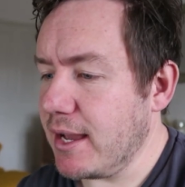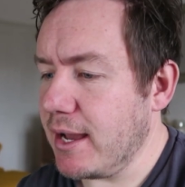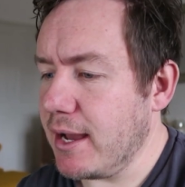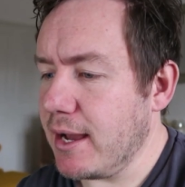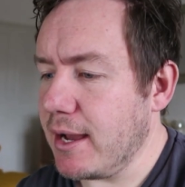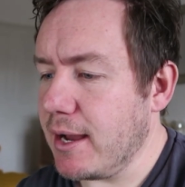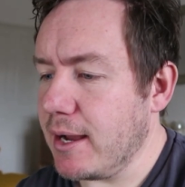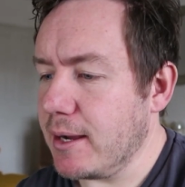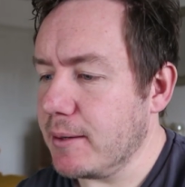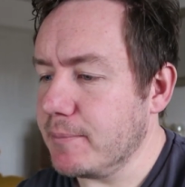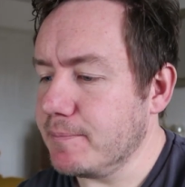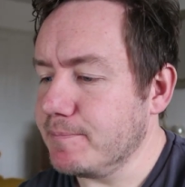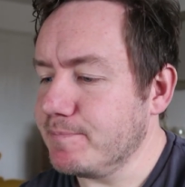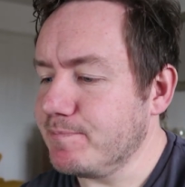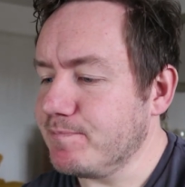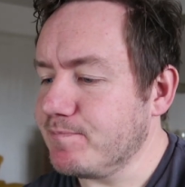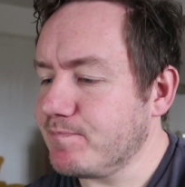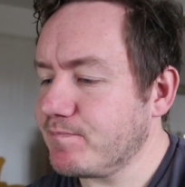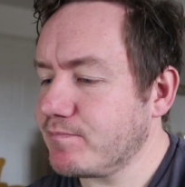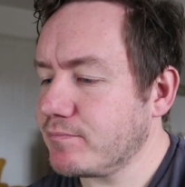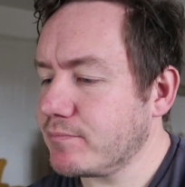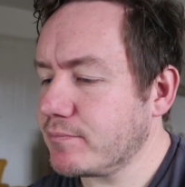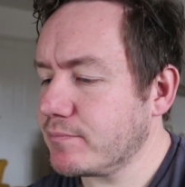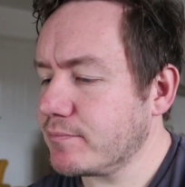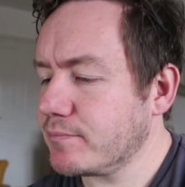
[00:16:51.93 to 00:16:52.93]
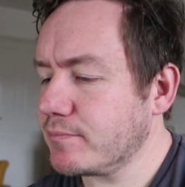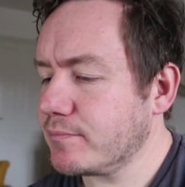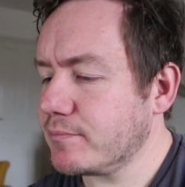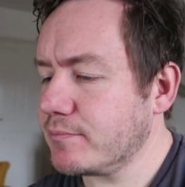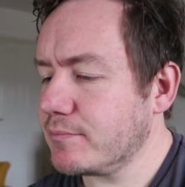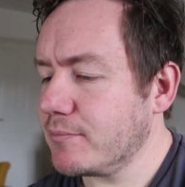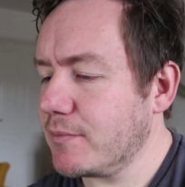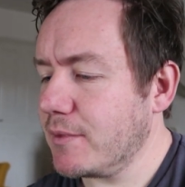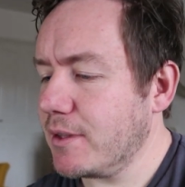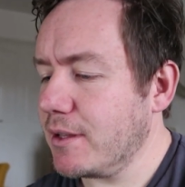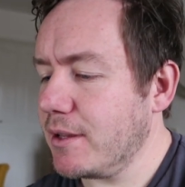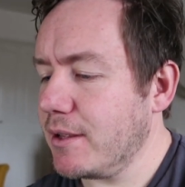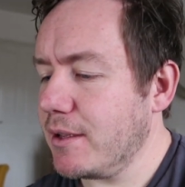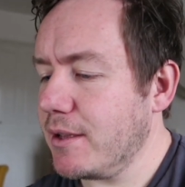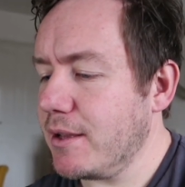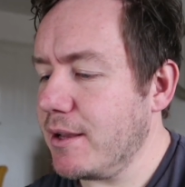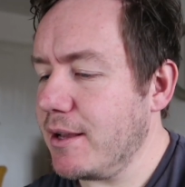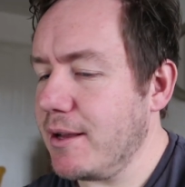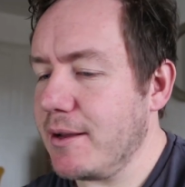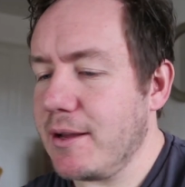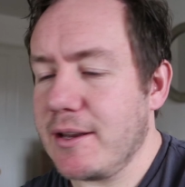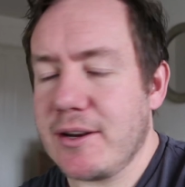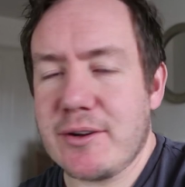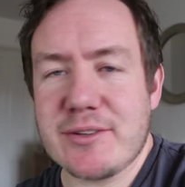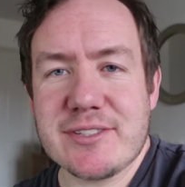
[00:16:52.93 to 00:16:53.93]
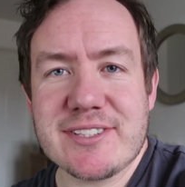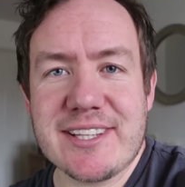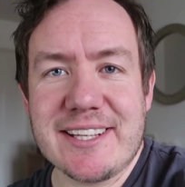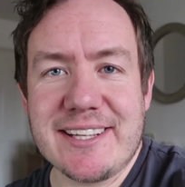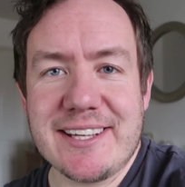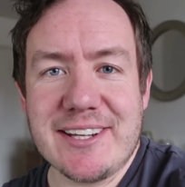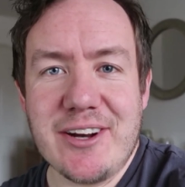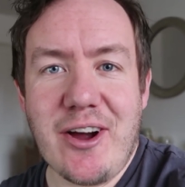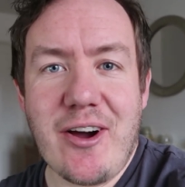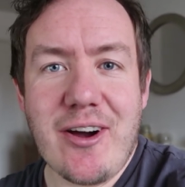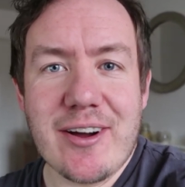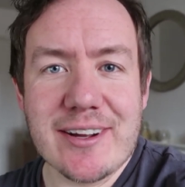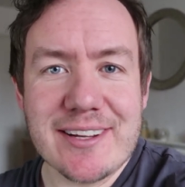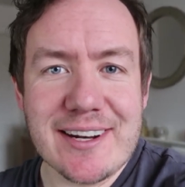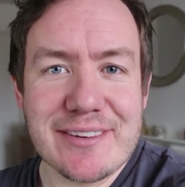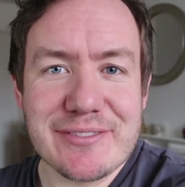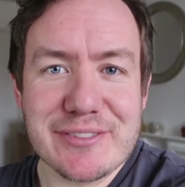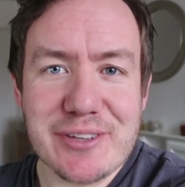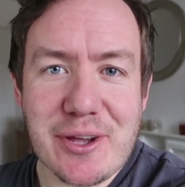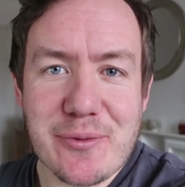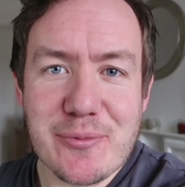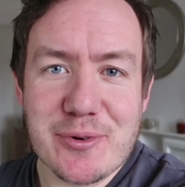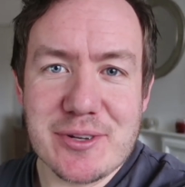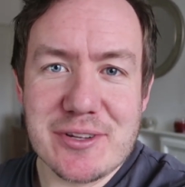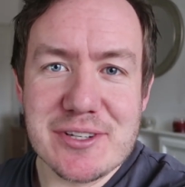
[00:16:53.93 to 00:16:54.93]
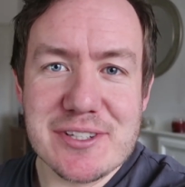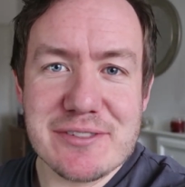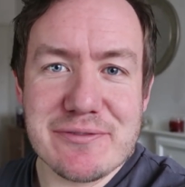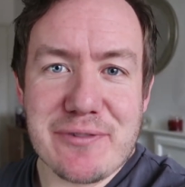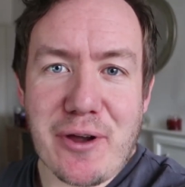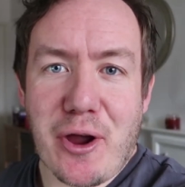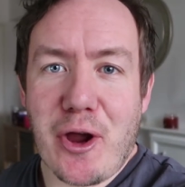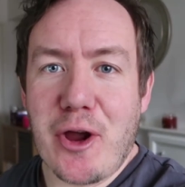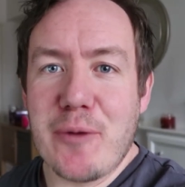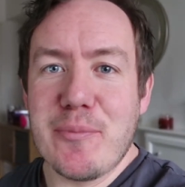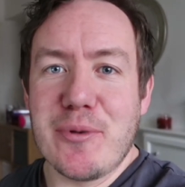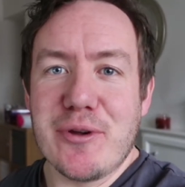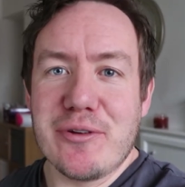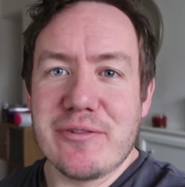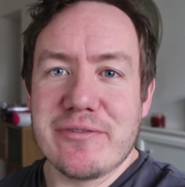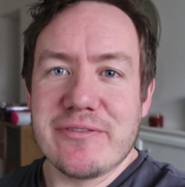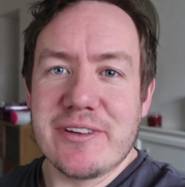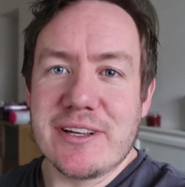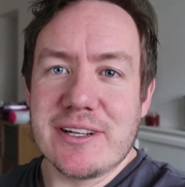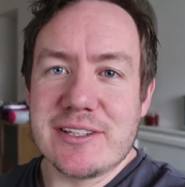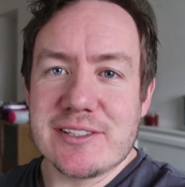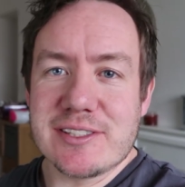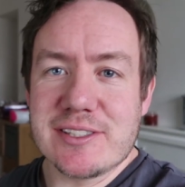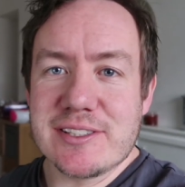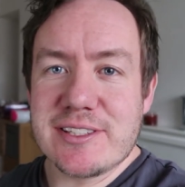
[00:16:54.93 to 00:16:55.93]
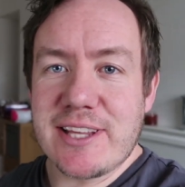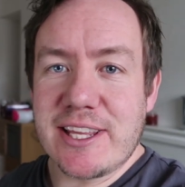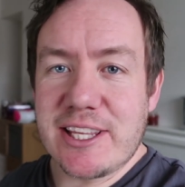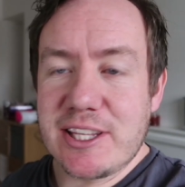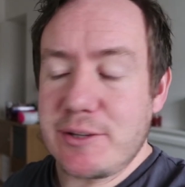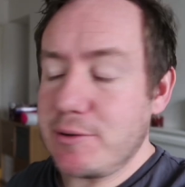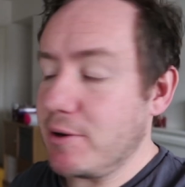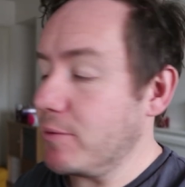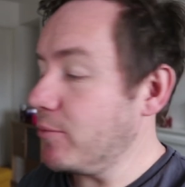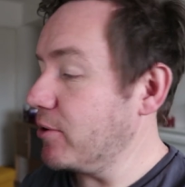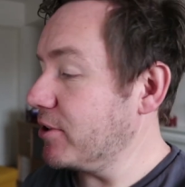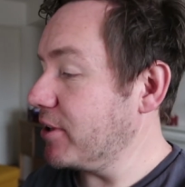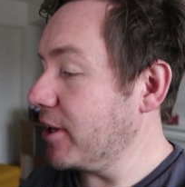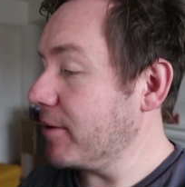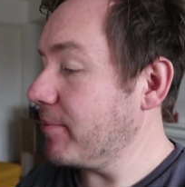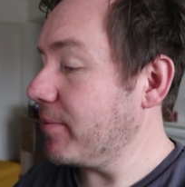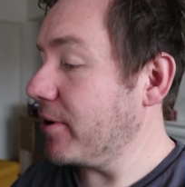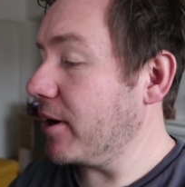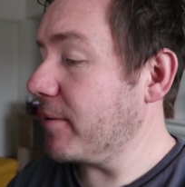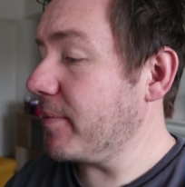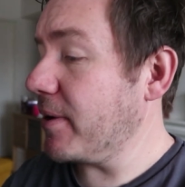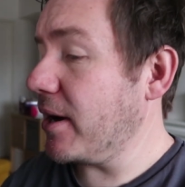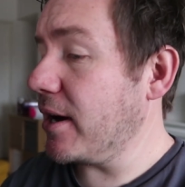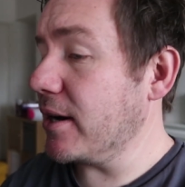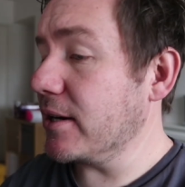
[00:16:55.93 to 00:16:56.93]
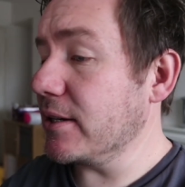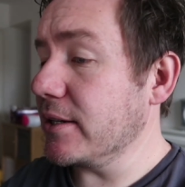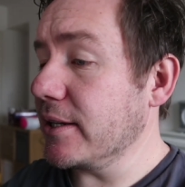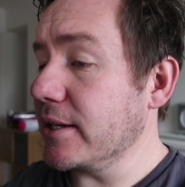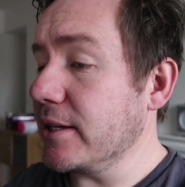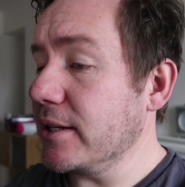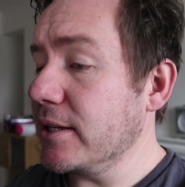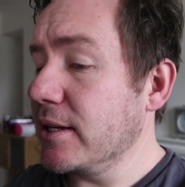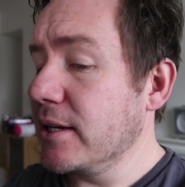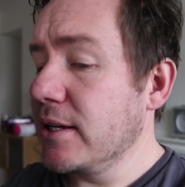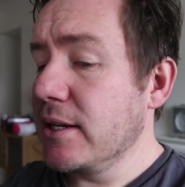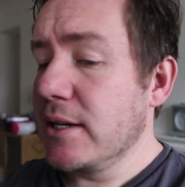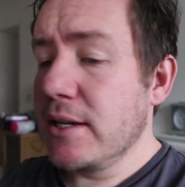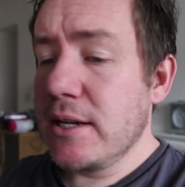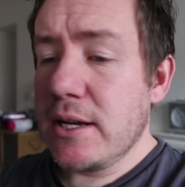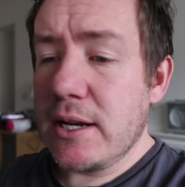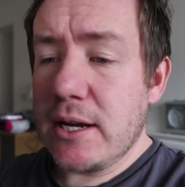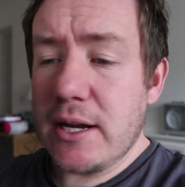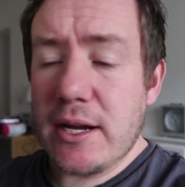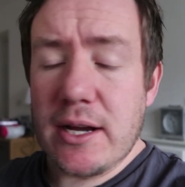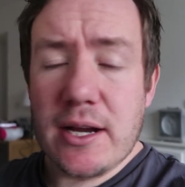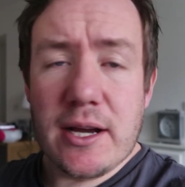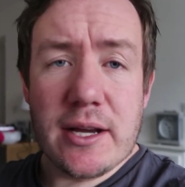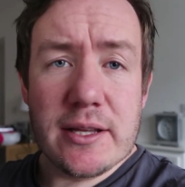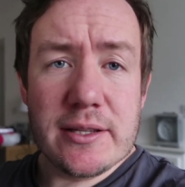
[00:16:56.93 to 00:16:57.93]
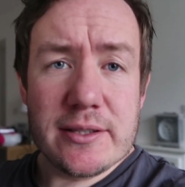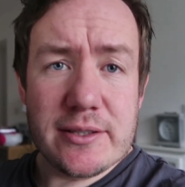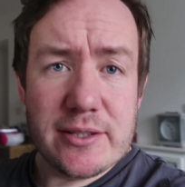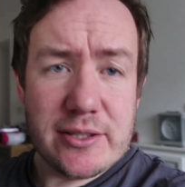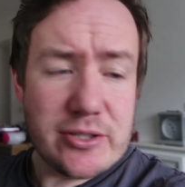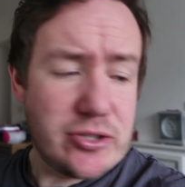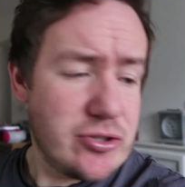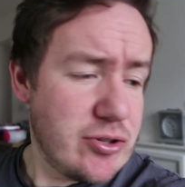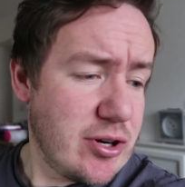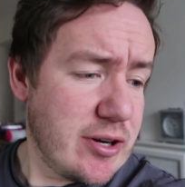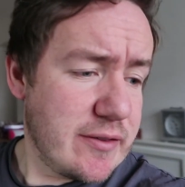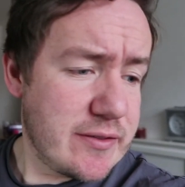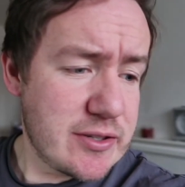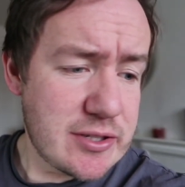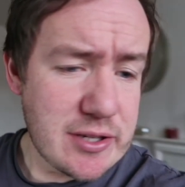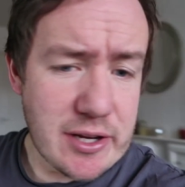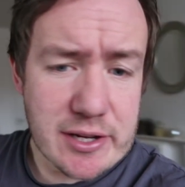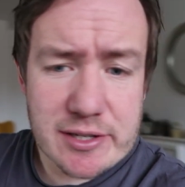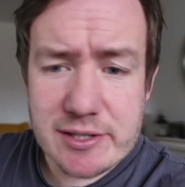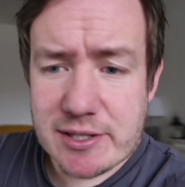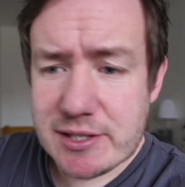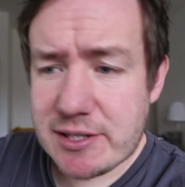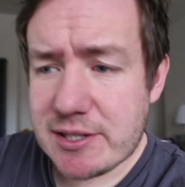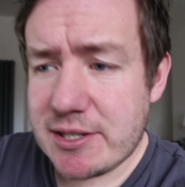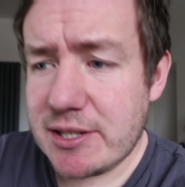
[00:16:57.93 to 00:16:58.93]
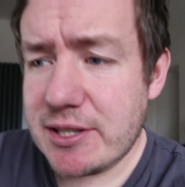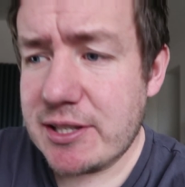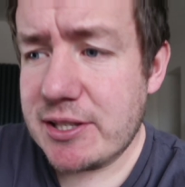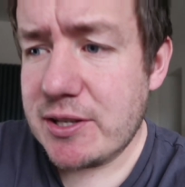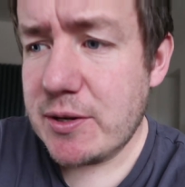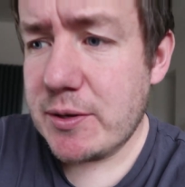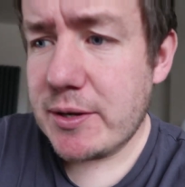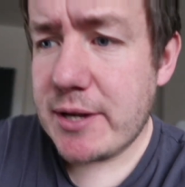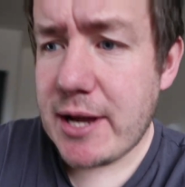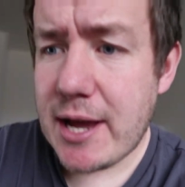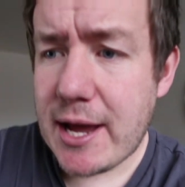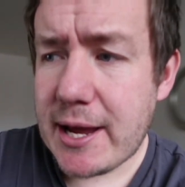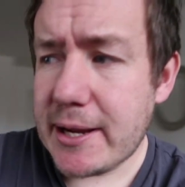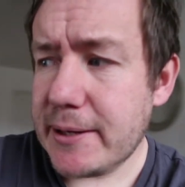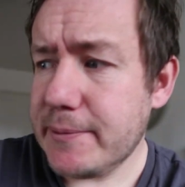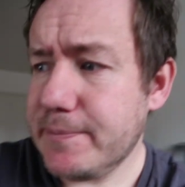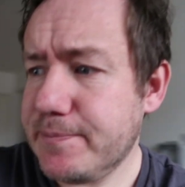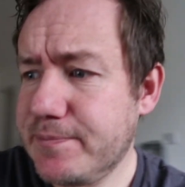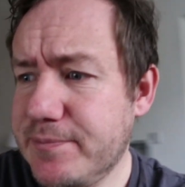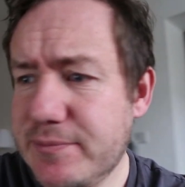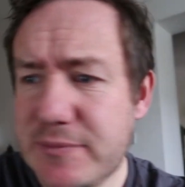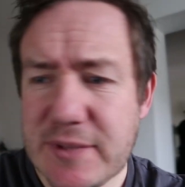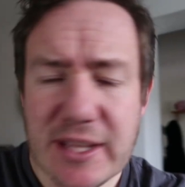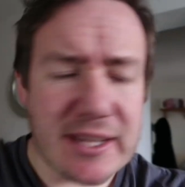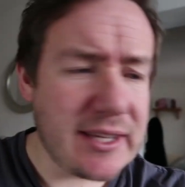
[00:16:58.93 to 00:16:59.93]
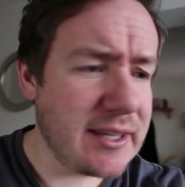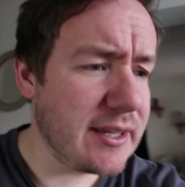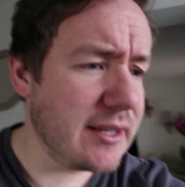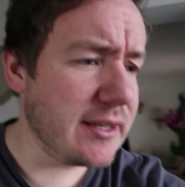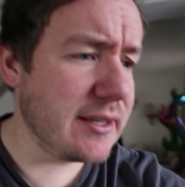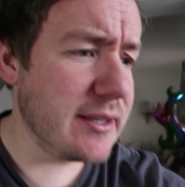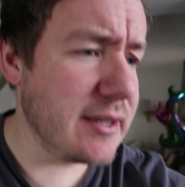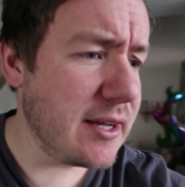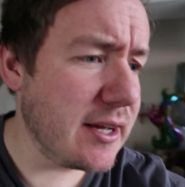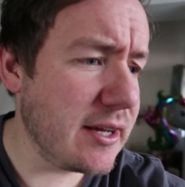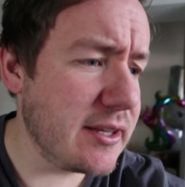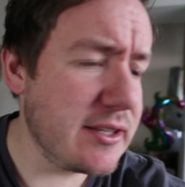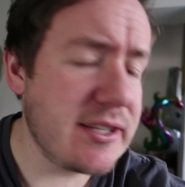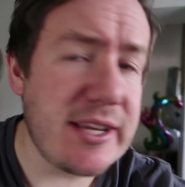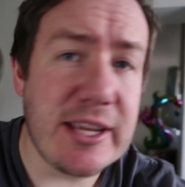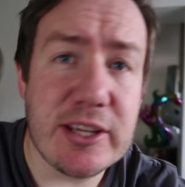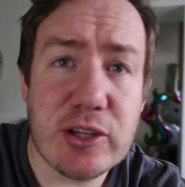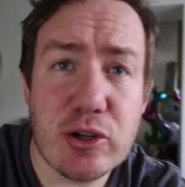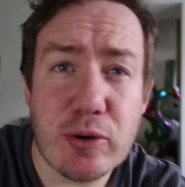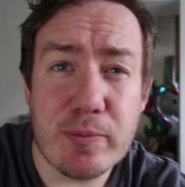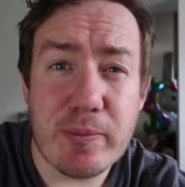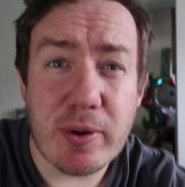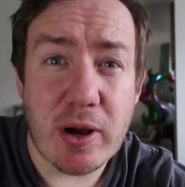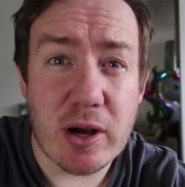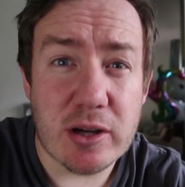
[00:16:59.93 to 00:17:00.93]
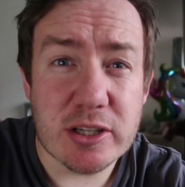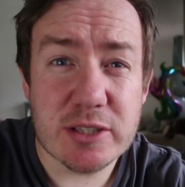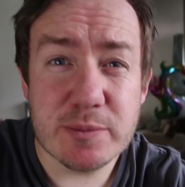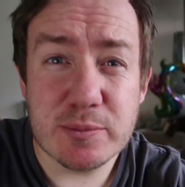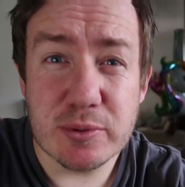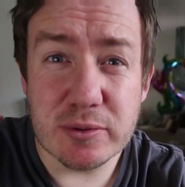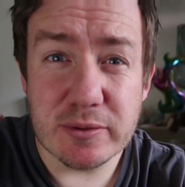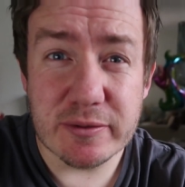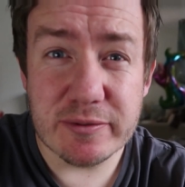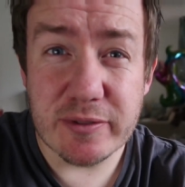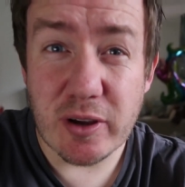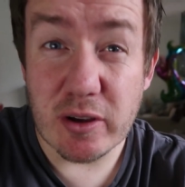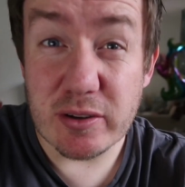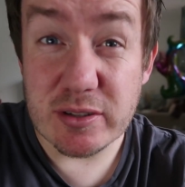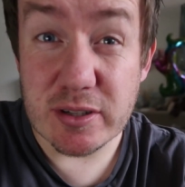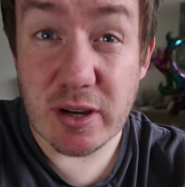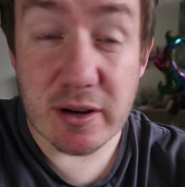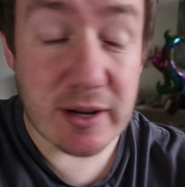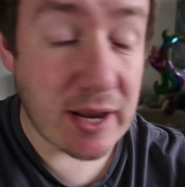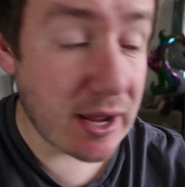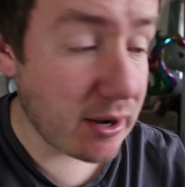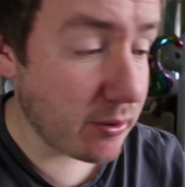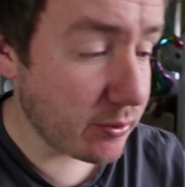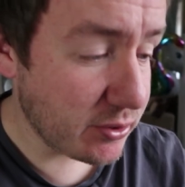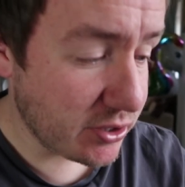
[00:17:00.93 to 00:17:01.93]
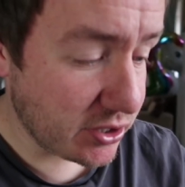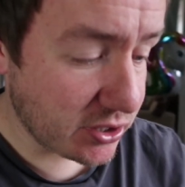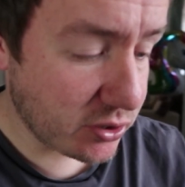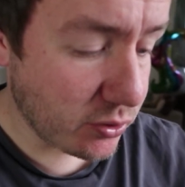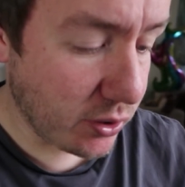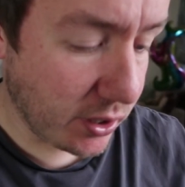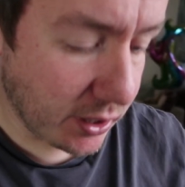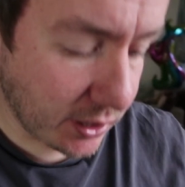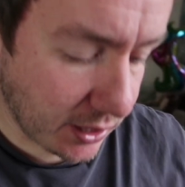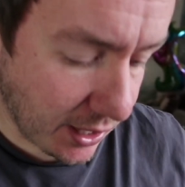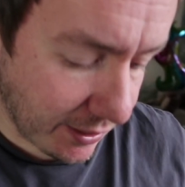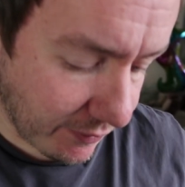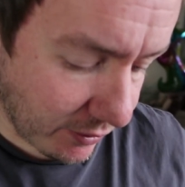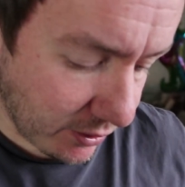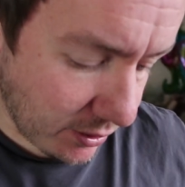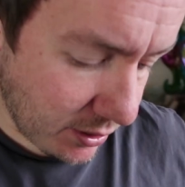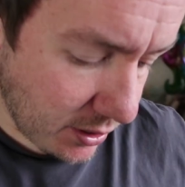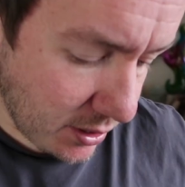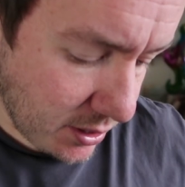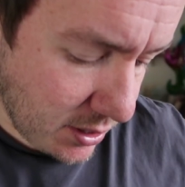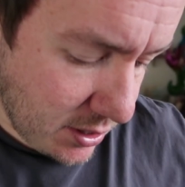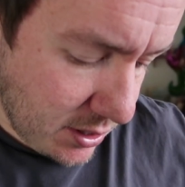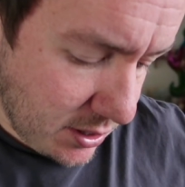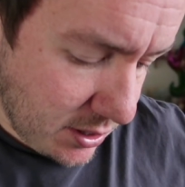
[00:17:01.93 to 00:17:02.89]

And I was thinking, oh, I'm going to have to get one of those photo booth things and take you in with it. But apparently, the driver's license in the UK, they can take your passport photo now, which is quite clever.